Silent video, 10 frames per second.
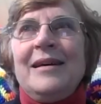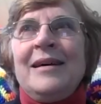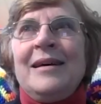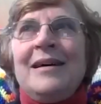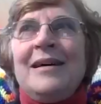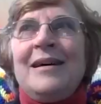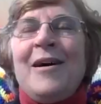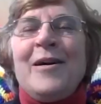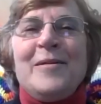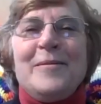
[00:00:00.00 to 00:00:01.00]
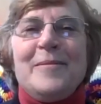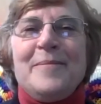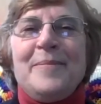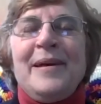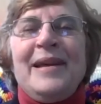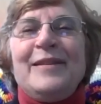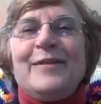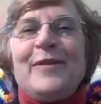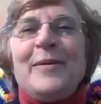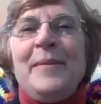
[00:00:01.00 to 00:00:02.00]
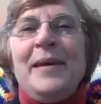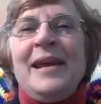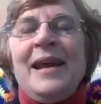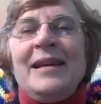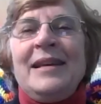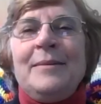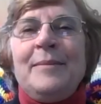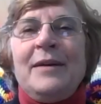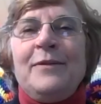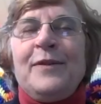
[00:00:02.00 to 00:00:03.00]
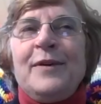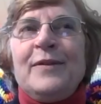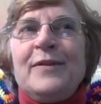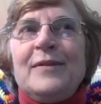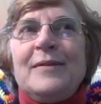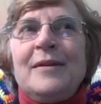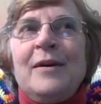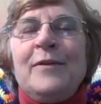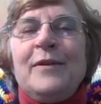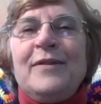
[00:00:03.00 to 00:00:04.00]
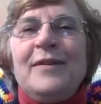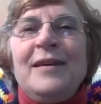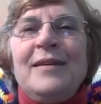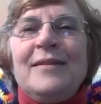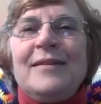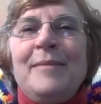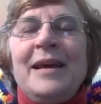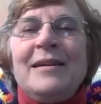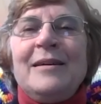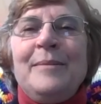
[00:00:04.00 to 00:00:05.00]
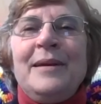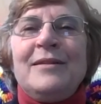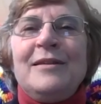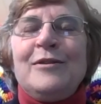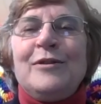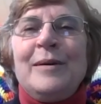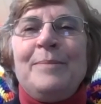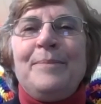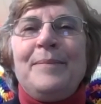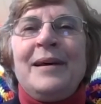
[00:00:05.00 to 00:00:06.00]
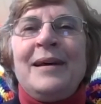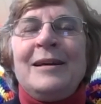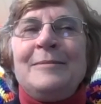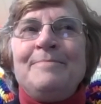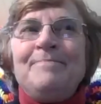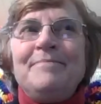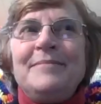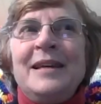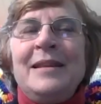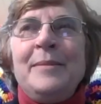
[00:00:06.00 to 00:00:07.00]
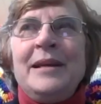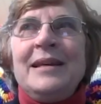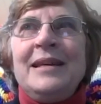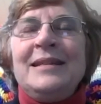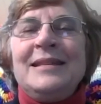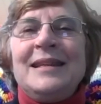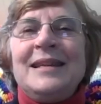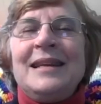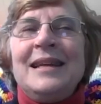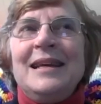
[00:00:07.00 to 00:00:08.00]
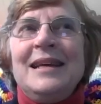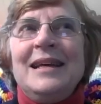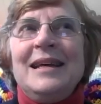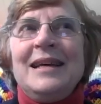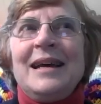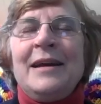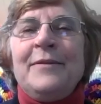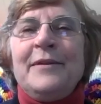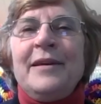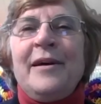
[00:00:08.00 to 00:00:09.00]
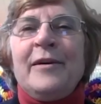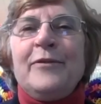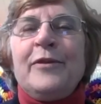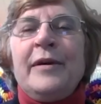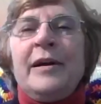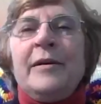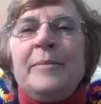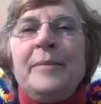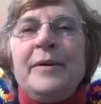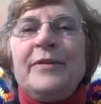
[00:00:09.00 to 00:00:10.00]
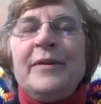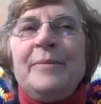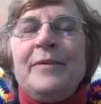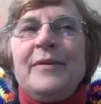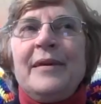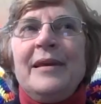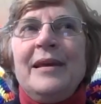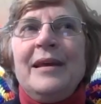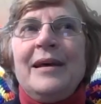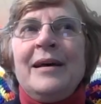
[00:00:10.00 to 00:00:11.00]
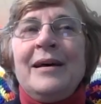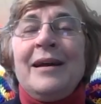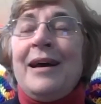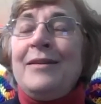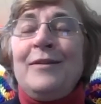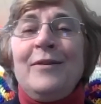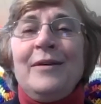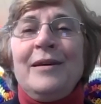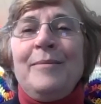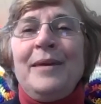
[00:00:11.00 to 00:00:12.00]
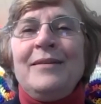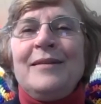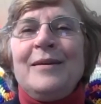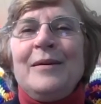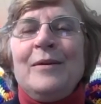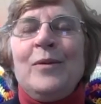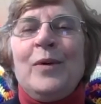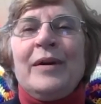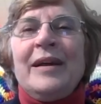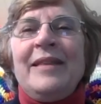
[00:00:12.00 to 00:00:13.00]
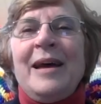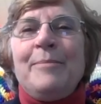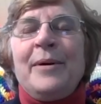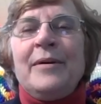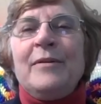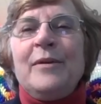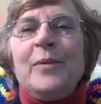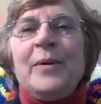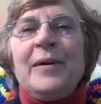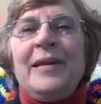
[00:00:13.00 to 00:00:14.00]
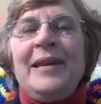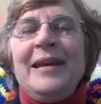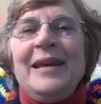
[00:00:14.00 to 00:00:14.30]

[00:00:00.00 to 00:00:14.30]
heart place for me. I did my first overseas medical mission trip in the Middle East, and I have a real heart for Arab Muslims. God's doing amazing work in that part of the world.